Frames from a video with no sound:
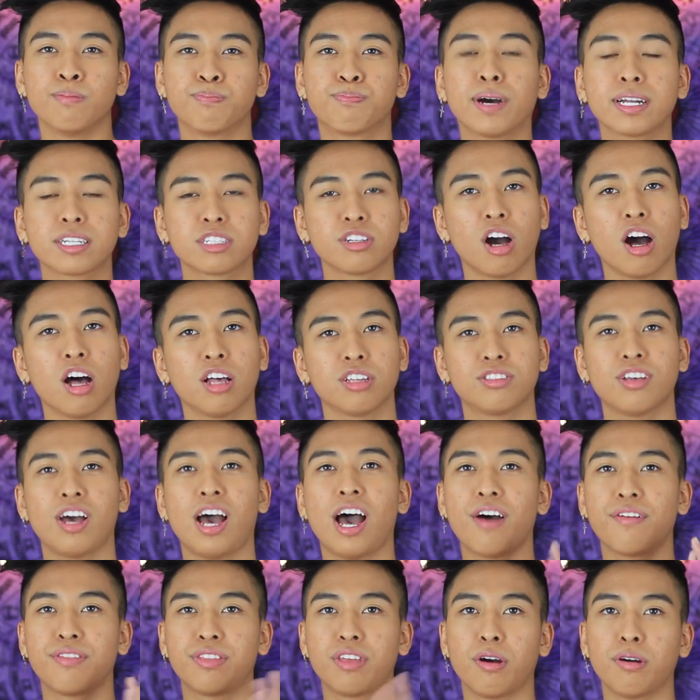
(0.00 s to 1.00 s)
but you also
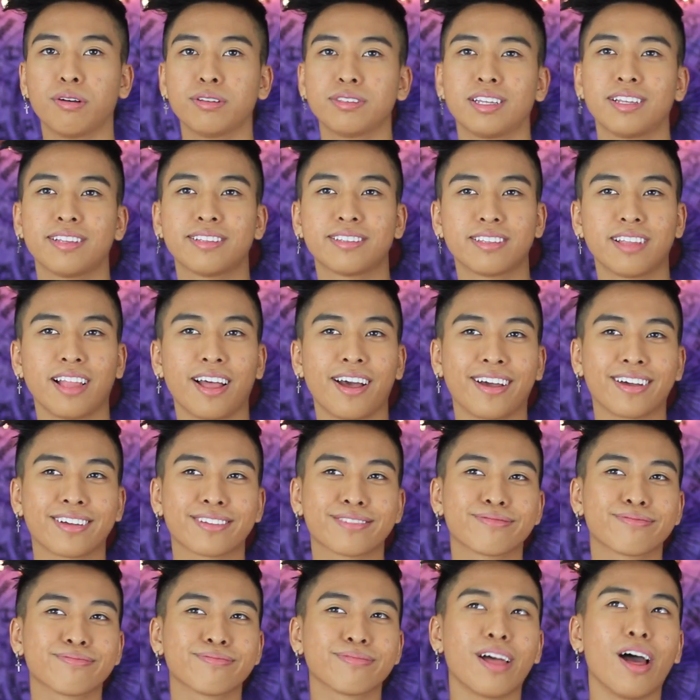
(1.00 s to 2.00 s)
have those that like
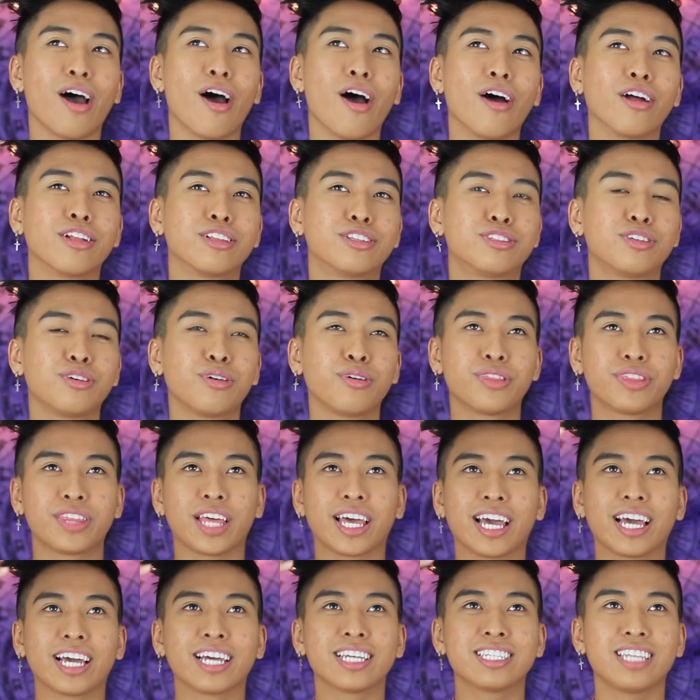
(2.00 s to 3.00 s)
do
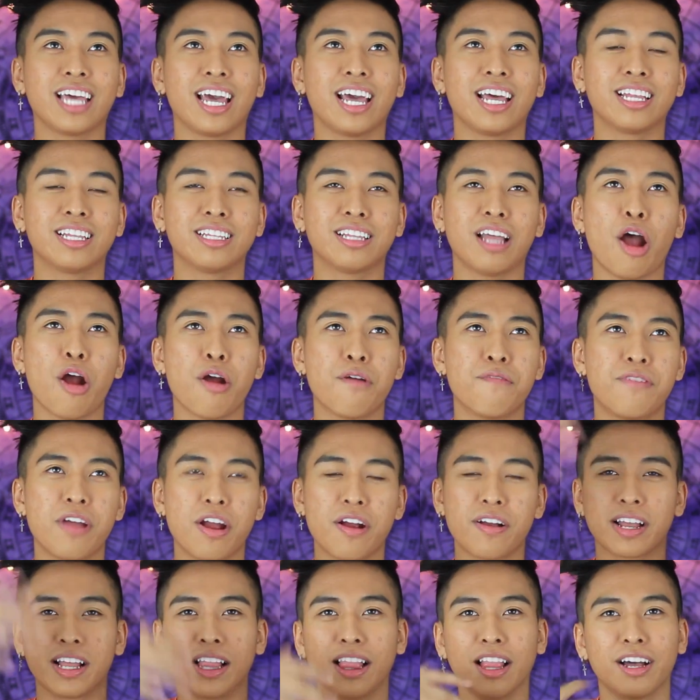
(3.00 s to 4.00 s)
things and are
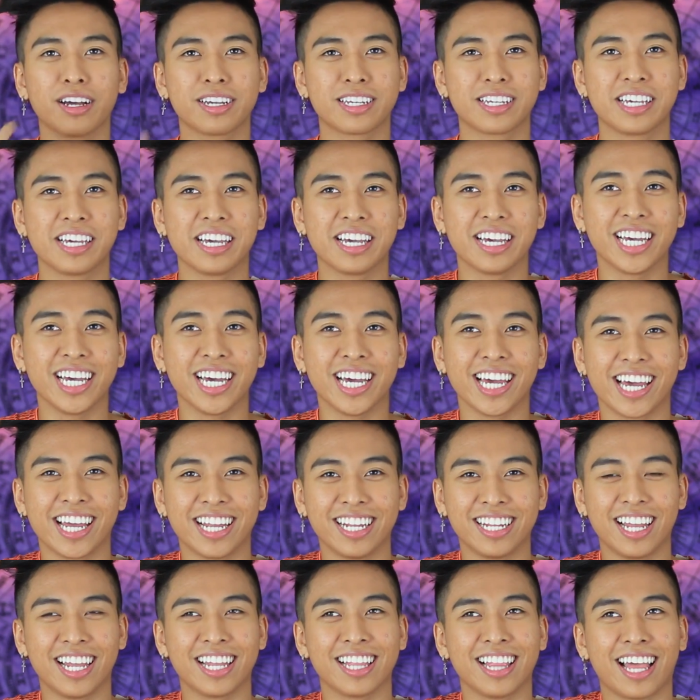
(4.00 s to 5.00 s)
very lucky
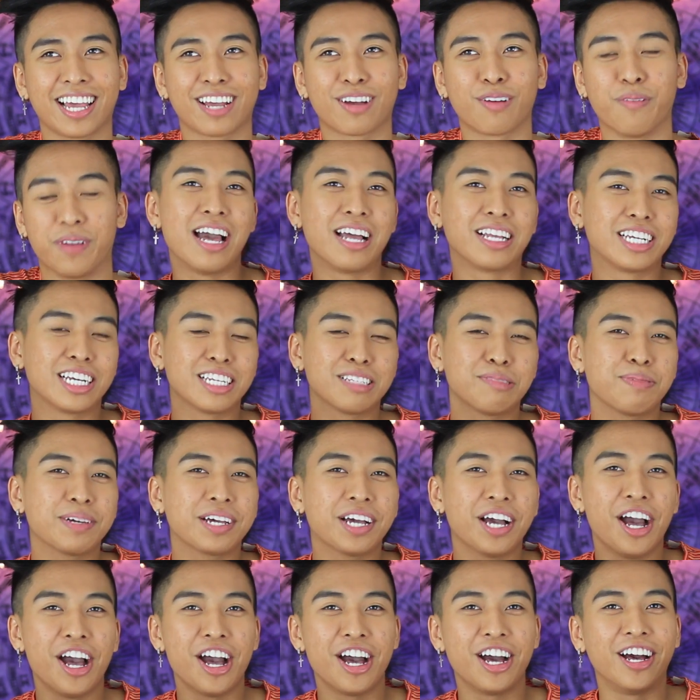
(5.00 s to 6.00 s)
in it. Like, just
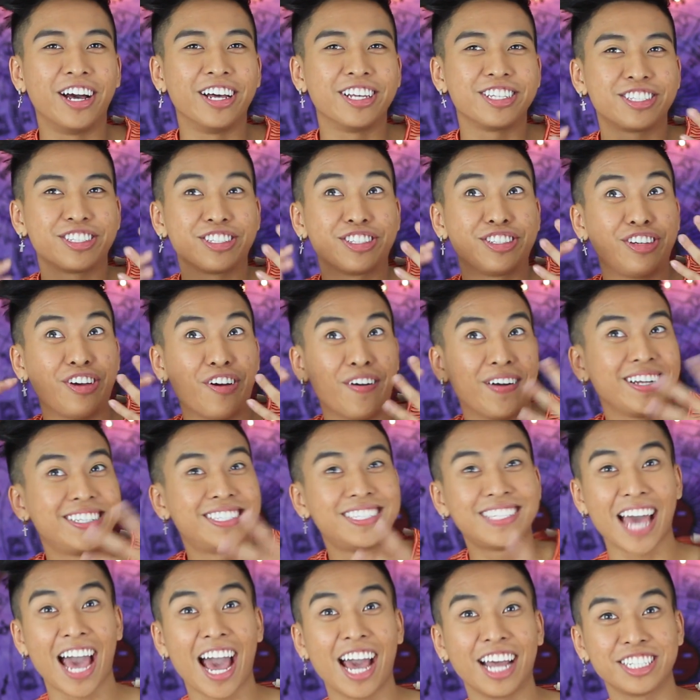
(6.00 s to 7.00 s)
because you're a
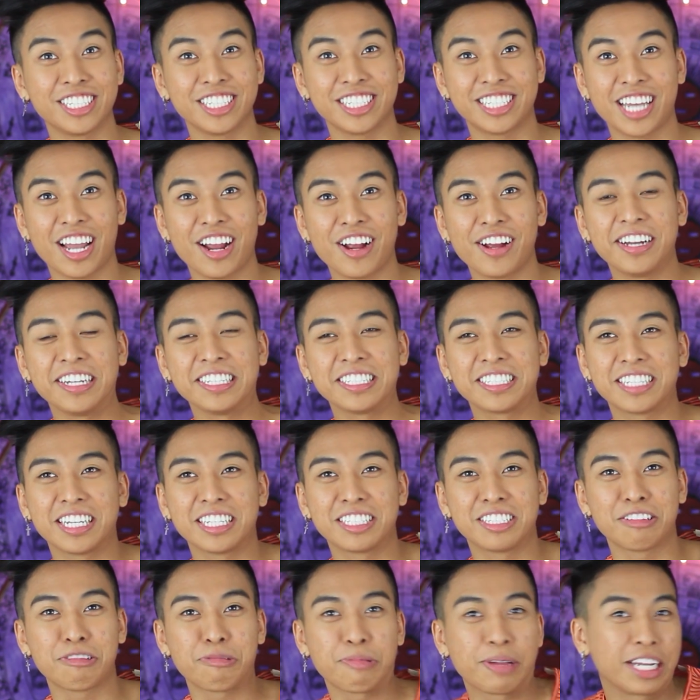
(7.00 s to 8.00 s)
Sagittarius
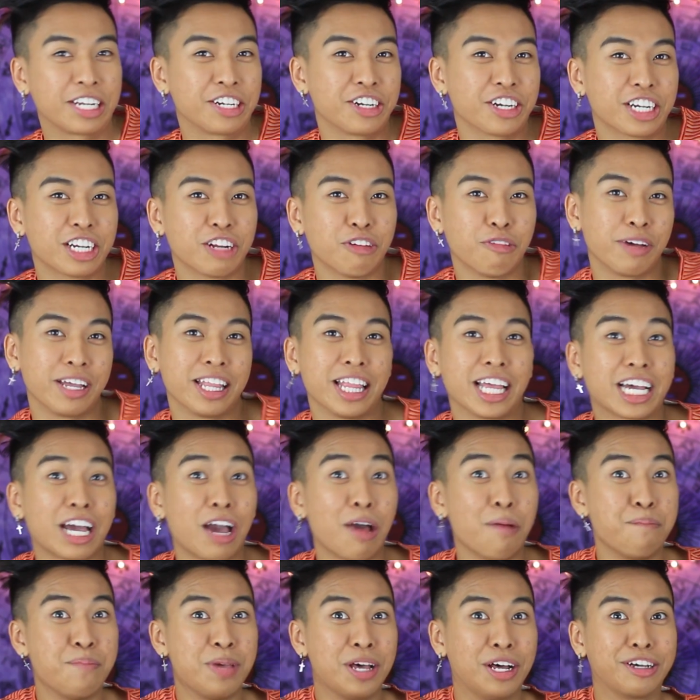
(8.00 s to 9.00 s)
doesn't mean you're gonna win like
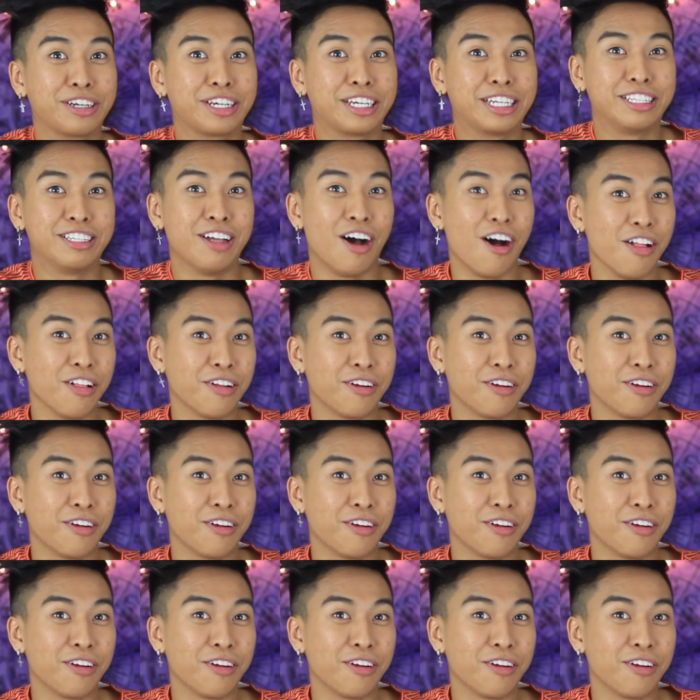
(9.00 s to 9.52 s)
$1 million